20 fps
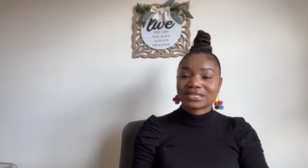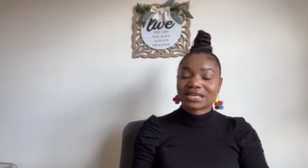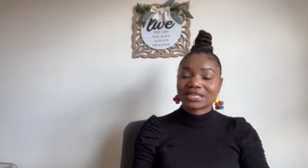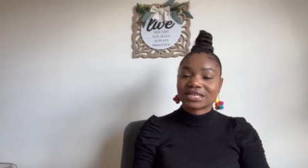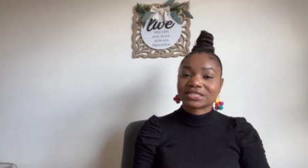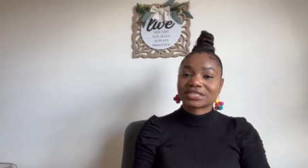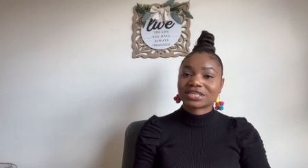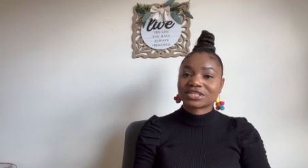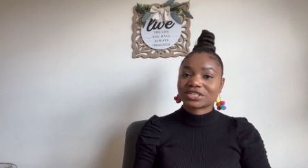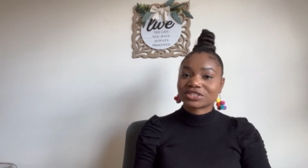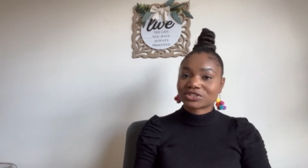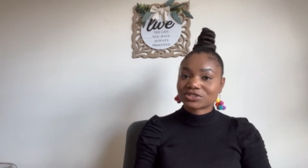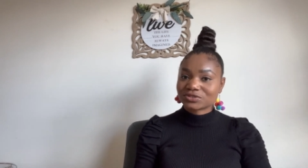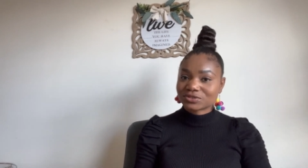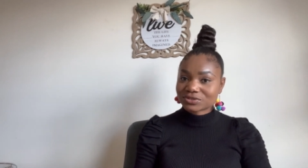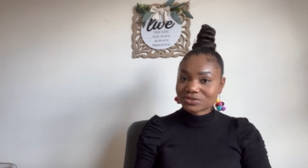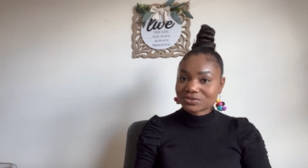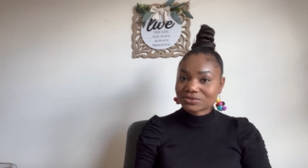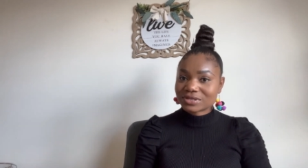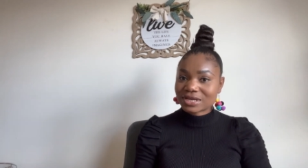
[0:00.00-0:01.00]
international
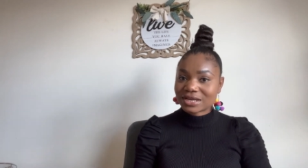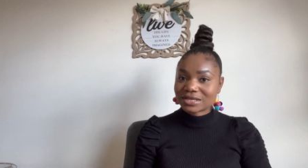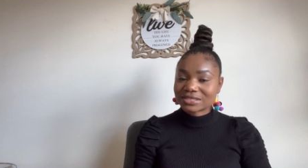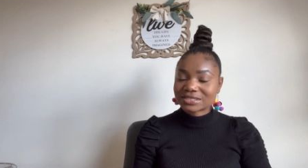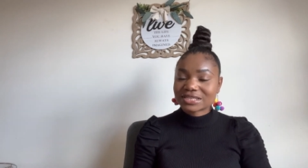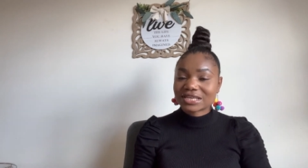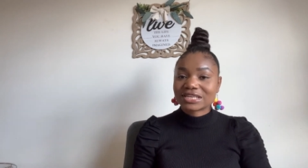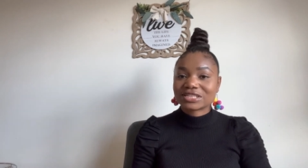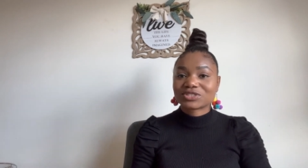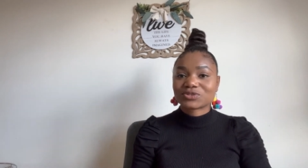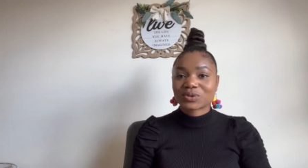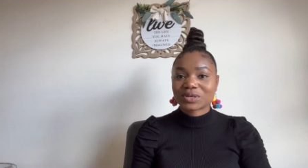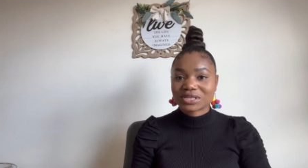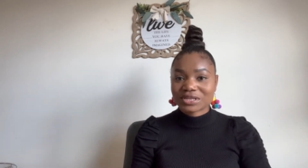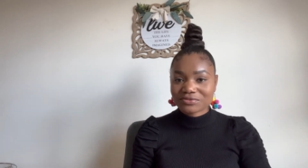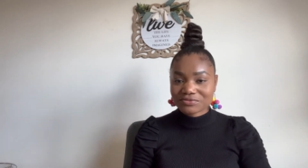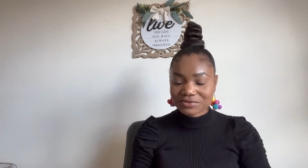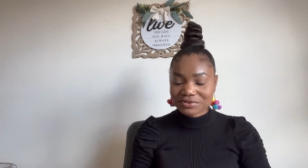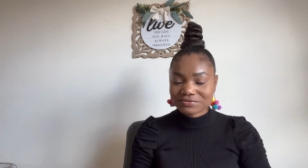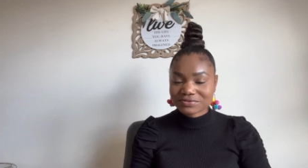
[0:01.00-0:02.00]
student in
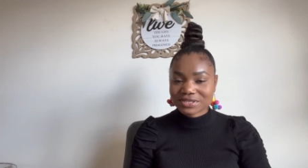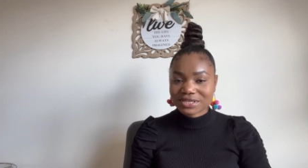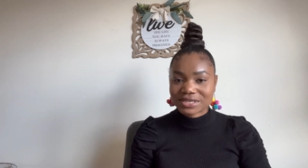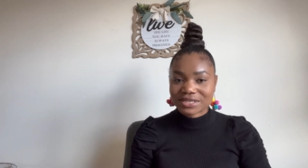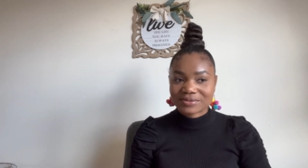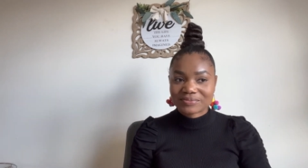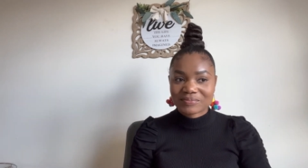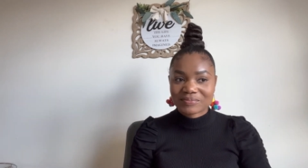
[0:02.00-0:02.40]
2015,